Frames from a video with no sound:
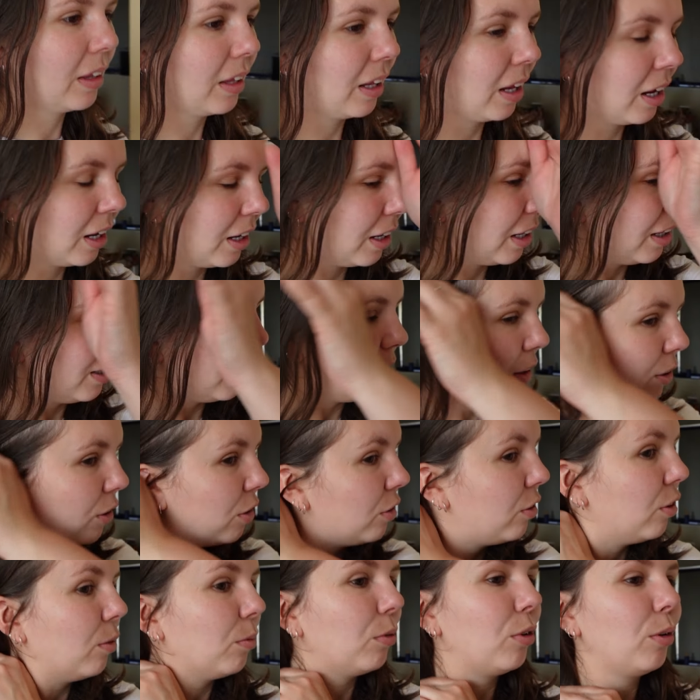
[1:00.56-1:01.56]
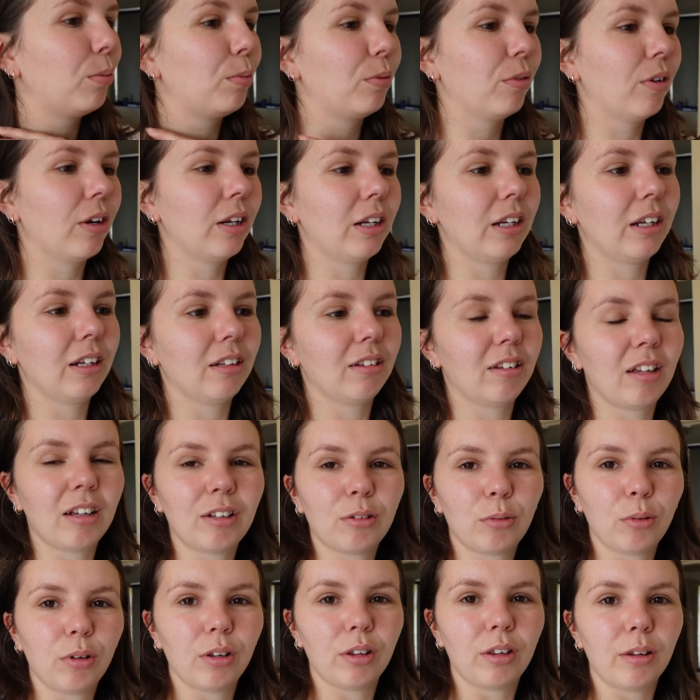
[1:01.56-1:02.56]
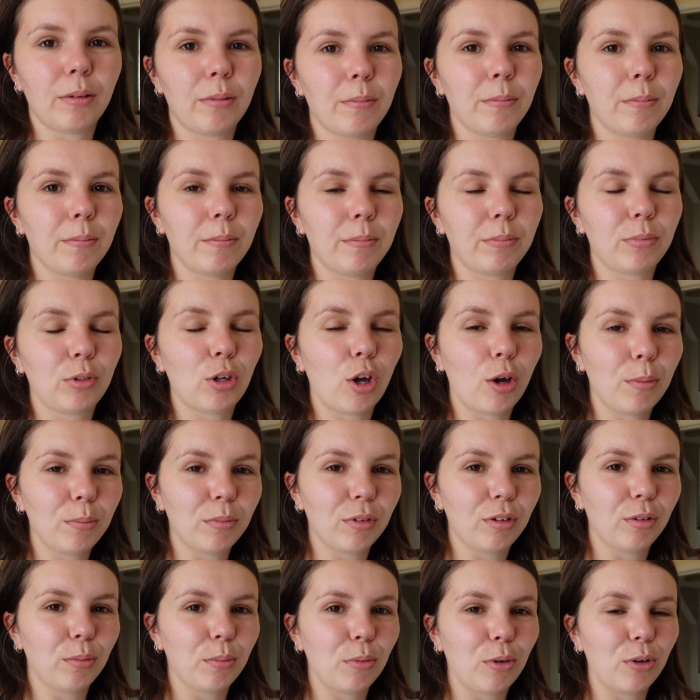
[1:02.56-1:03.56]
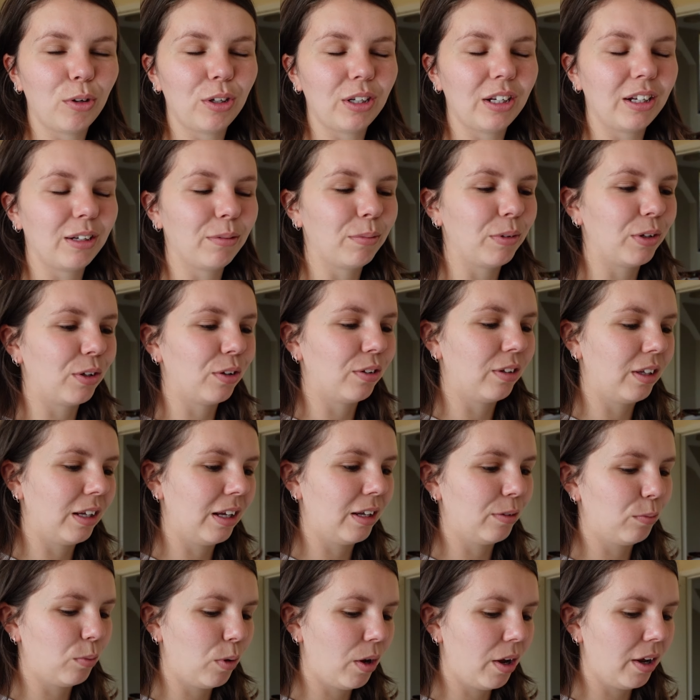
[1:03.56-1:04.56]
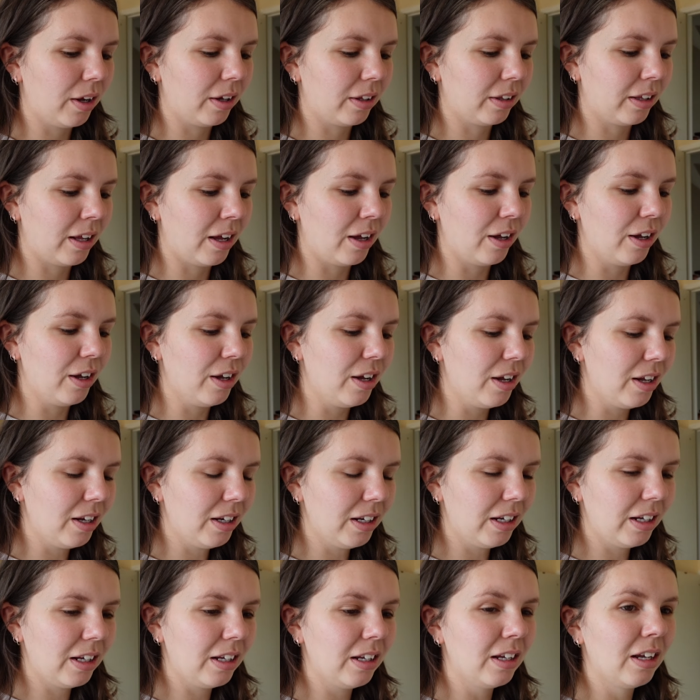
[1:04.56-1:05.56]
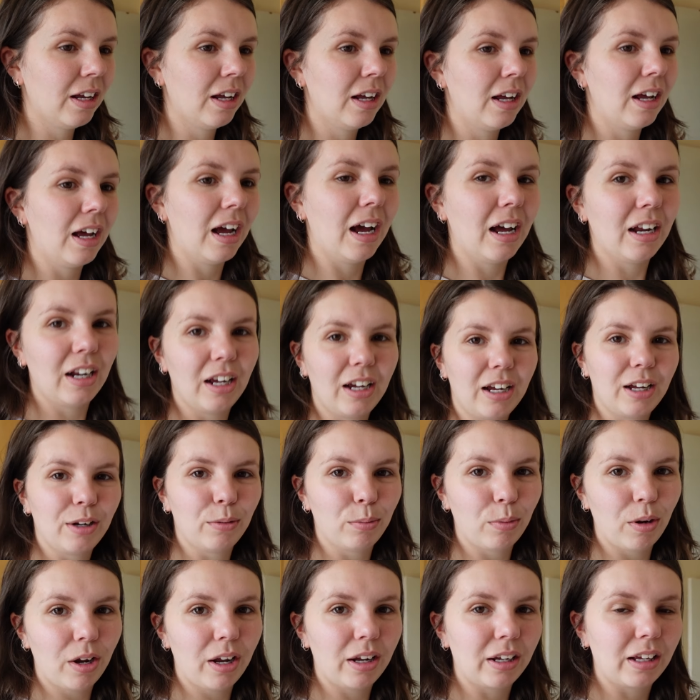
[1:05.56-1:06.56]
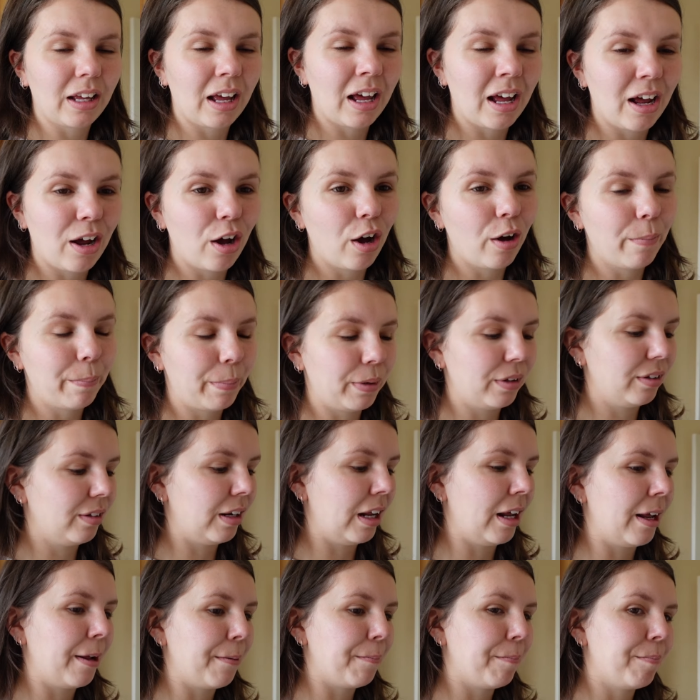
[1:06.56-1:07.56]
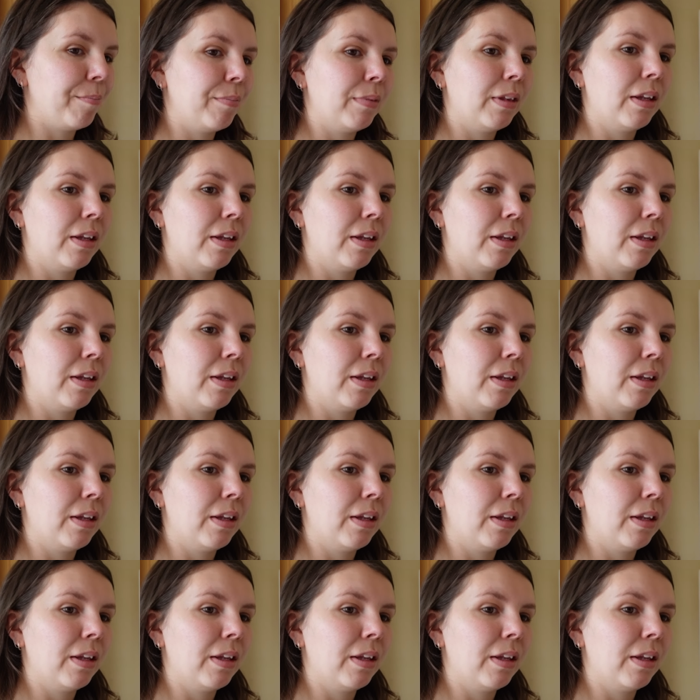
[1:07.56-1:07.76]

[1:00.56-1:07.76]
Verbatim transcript: I got up super early at six with Tom this morning because he had work that early, and I had work at half past eight,